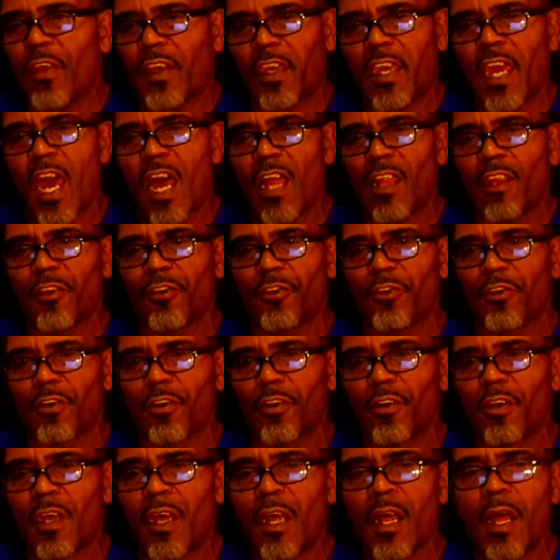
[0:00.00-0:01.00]
the
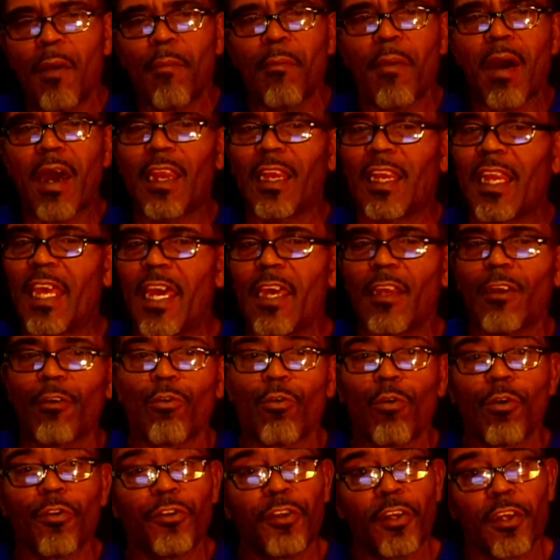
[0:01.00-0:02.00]
calendar, my
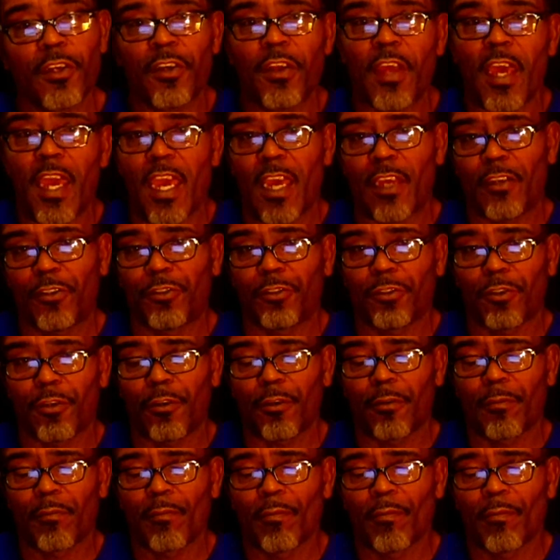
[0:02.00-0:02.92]
landlord didn't answer.